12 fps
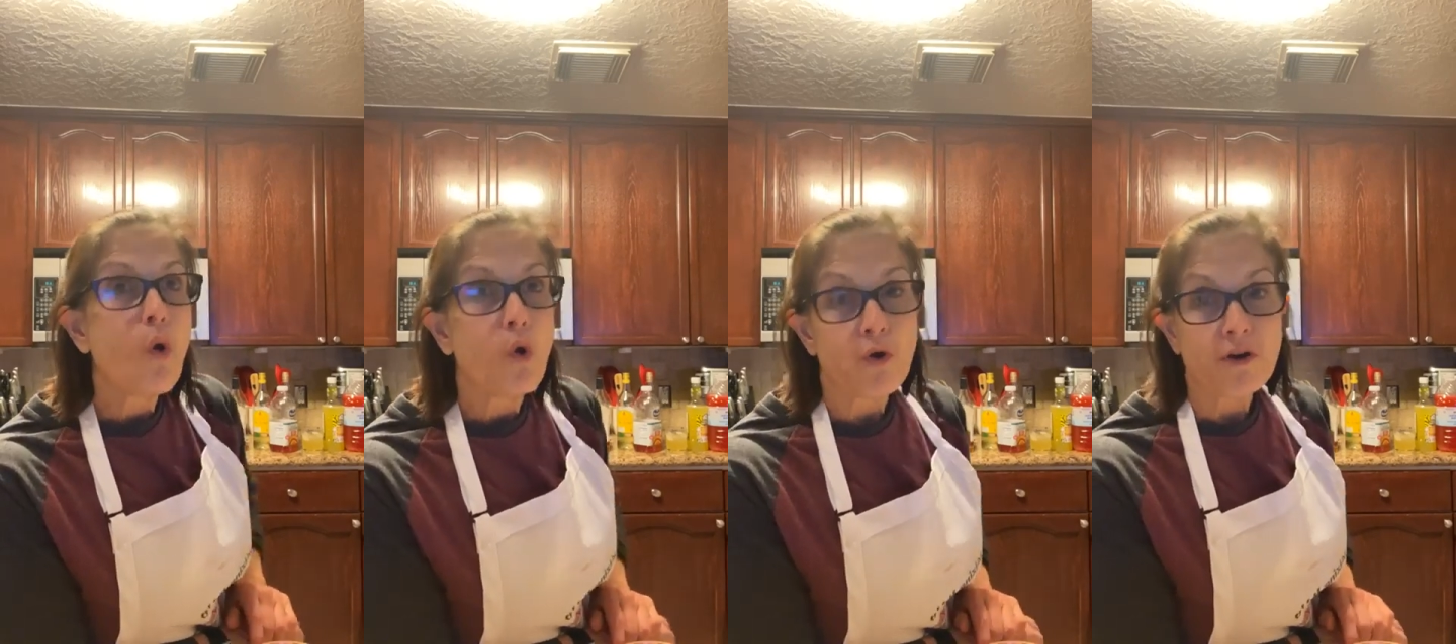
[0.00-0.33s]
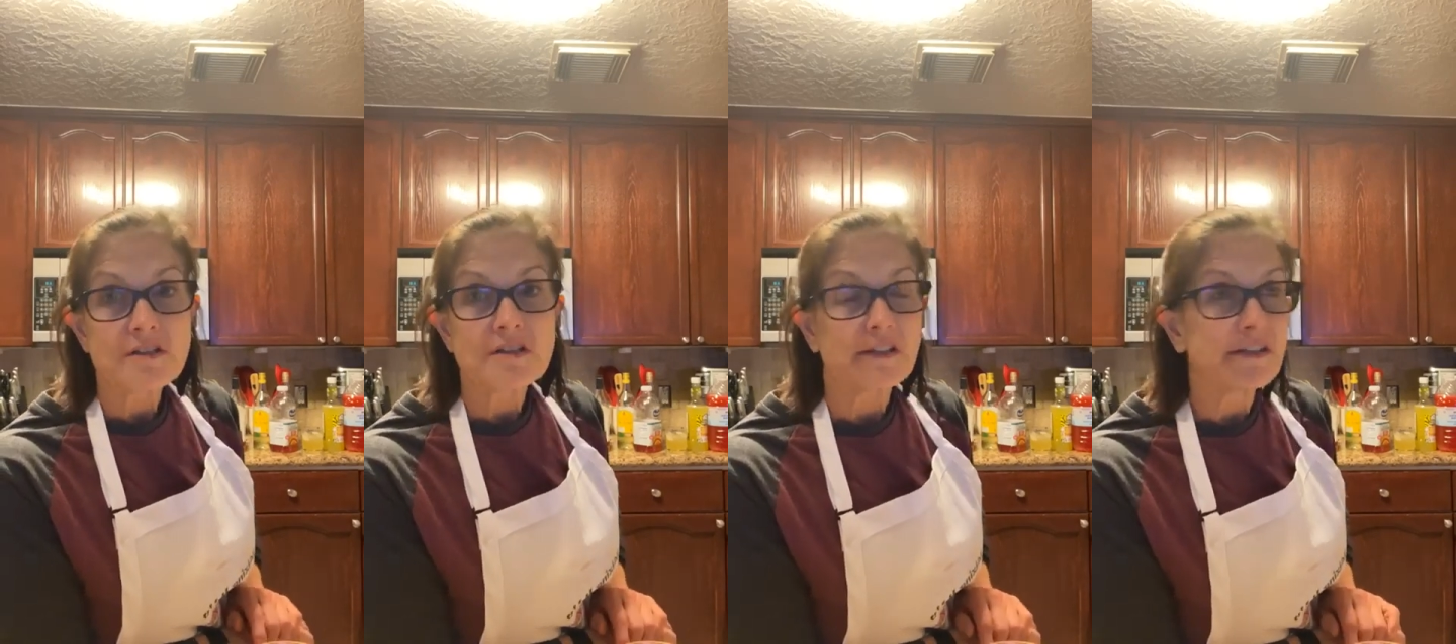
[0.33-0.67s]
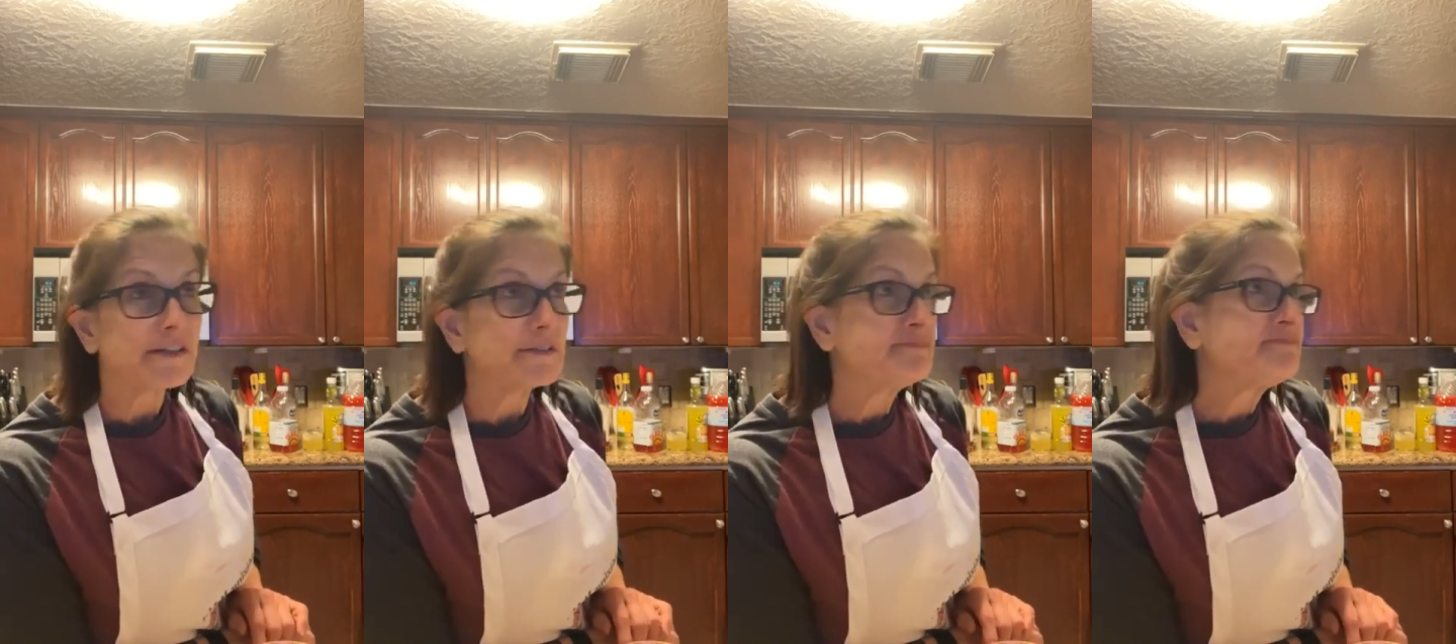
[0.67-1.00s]
Or is it
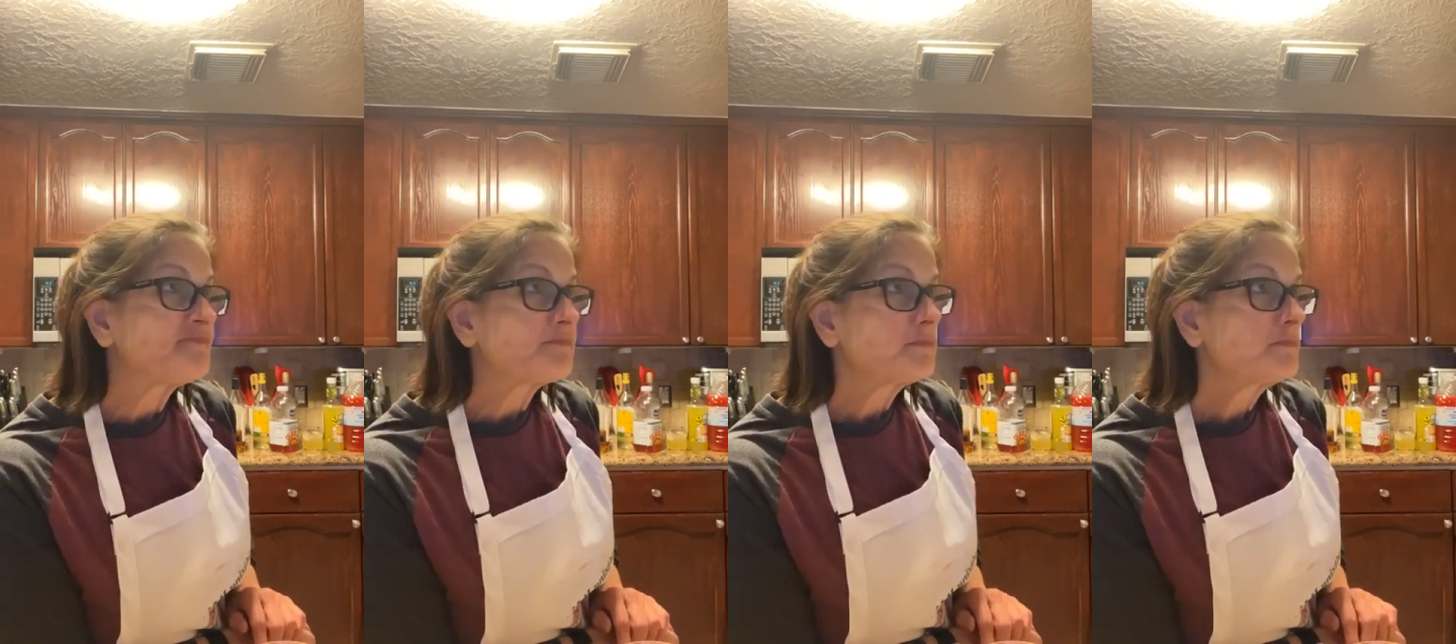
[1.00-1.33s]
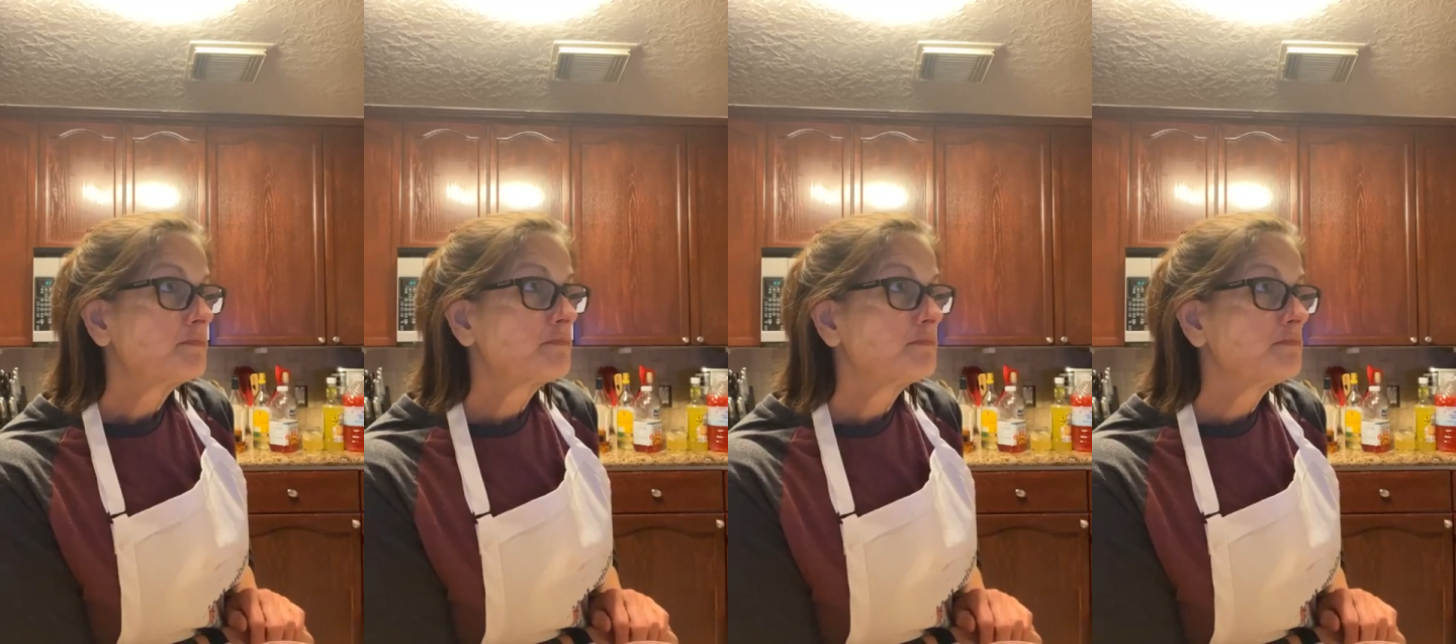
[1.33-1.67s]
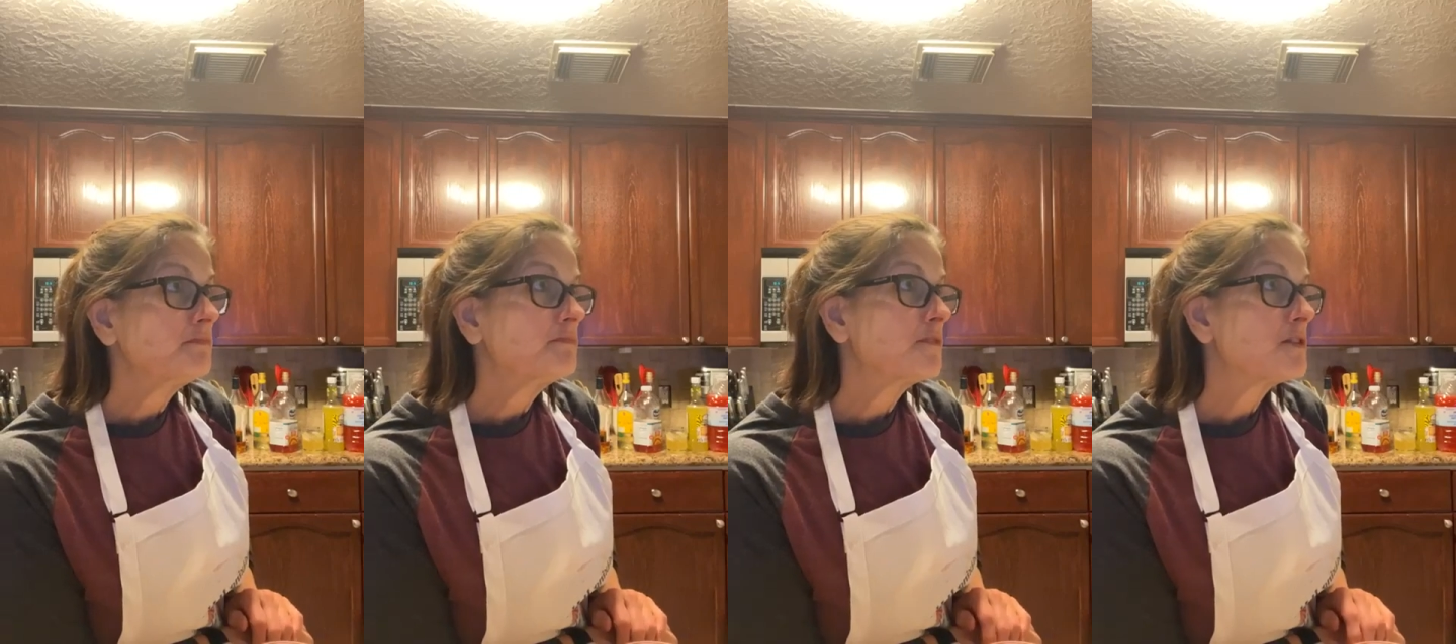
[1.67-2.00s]
a, um,
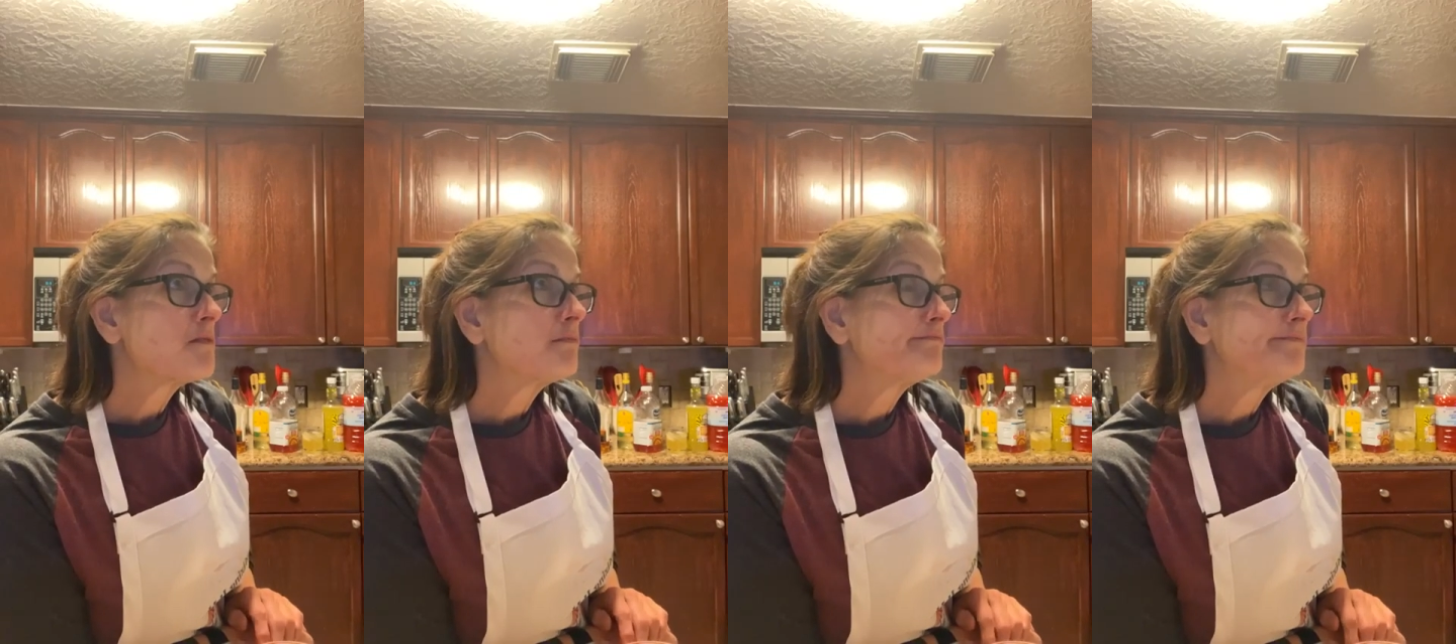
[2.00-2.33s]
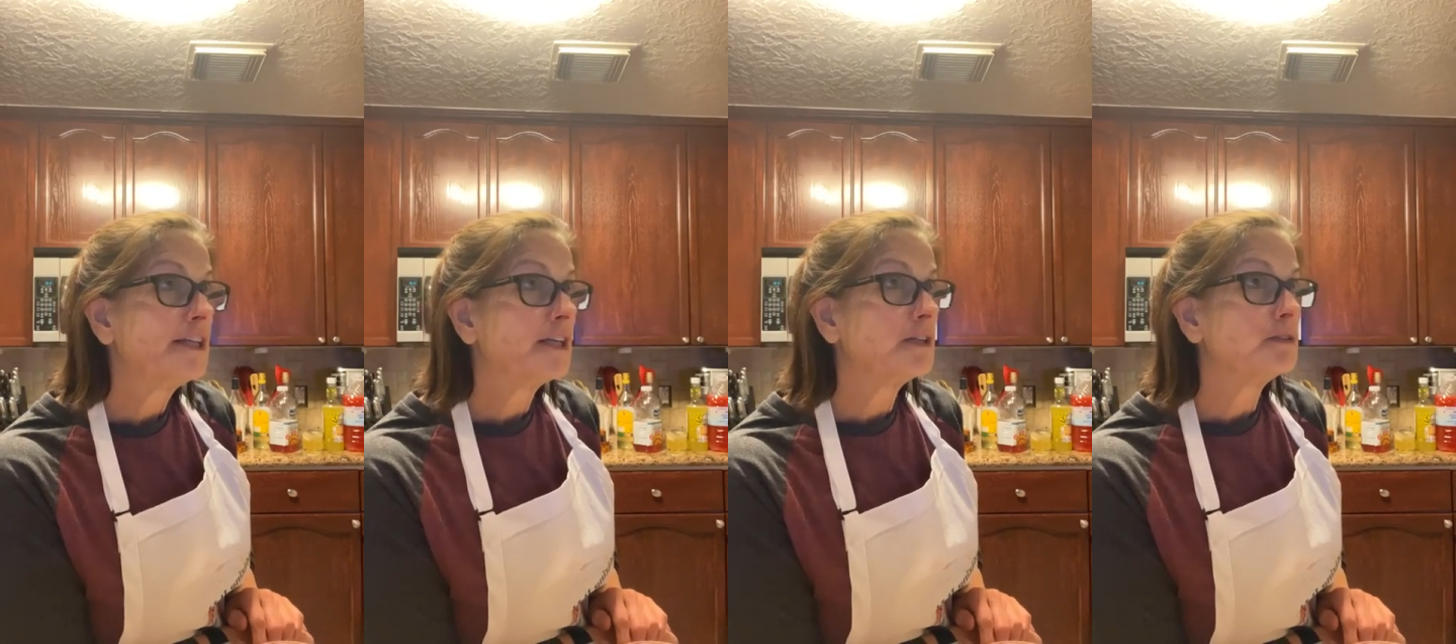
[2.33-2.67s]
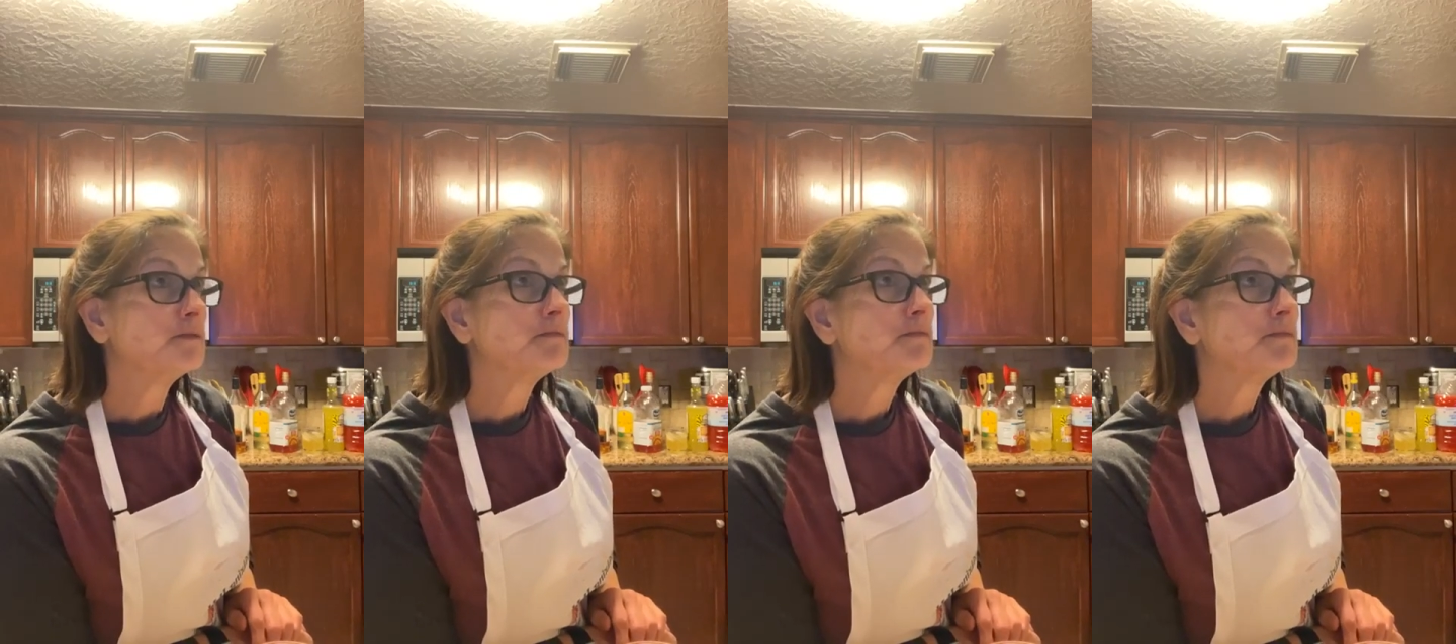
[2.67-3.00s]
you know,